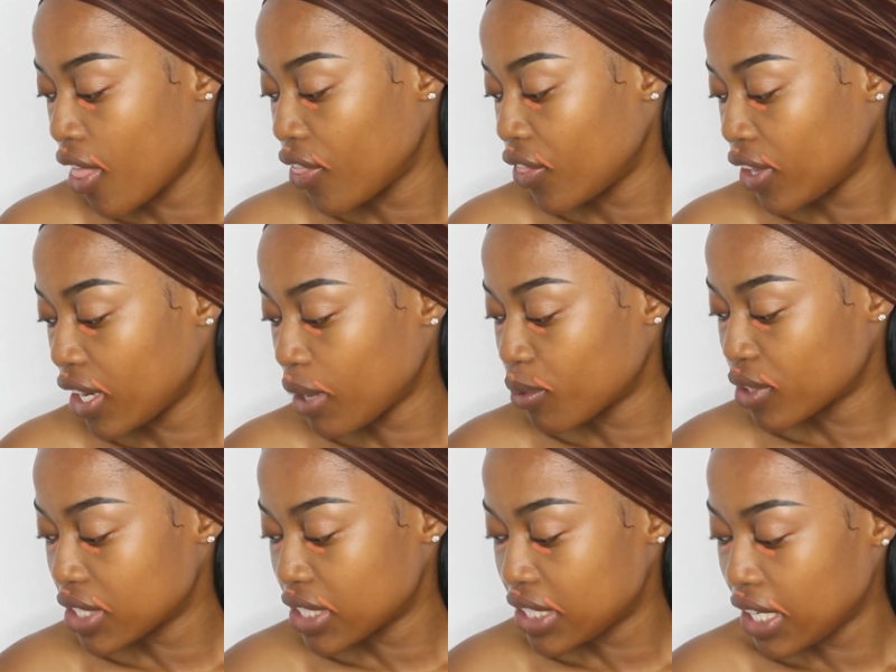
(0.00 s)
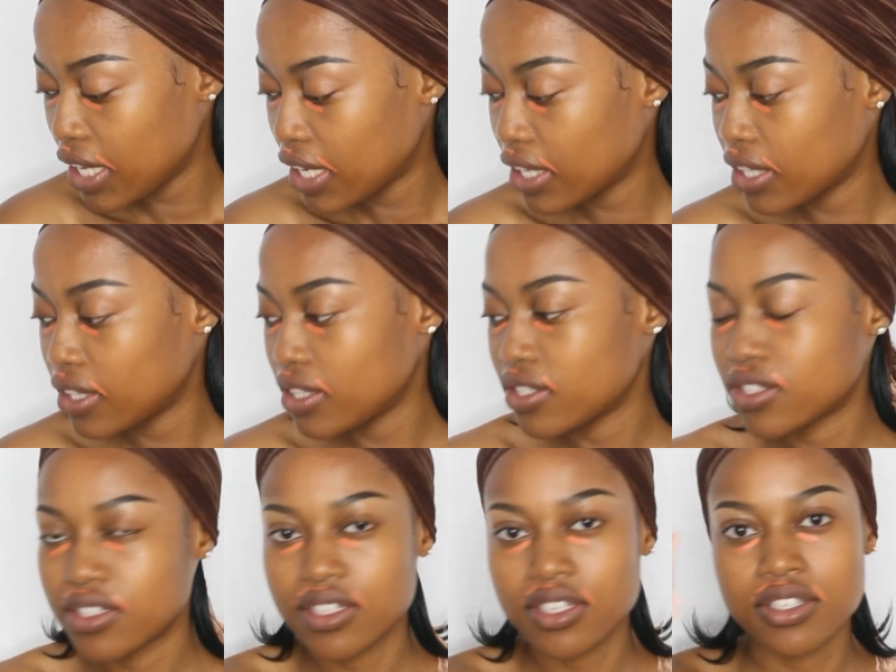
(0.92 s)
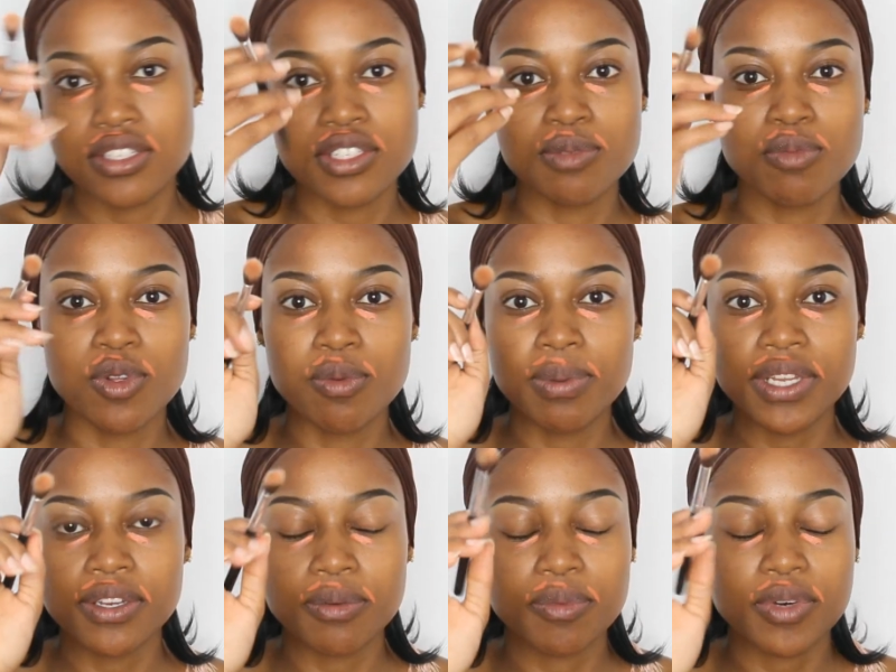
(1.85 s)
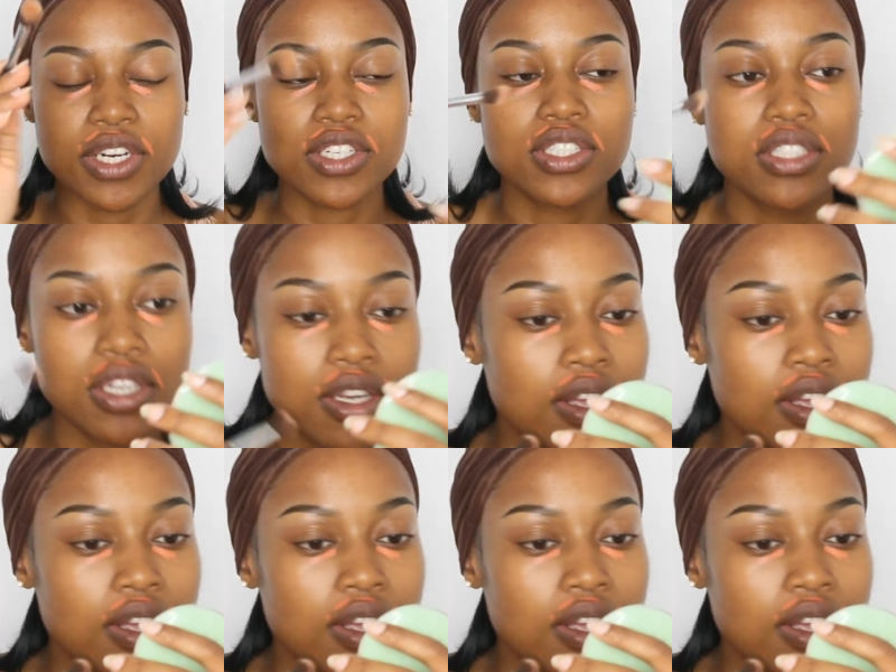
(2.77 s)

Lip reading: Then I'm going to take this small blending brush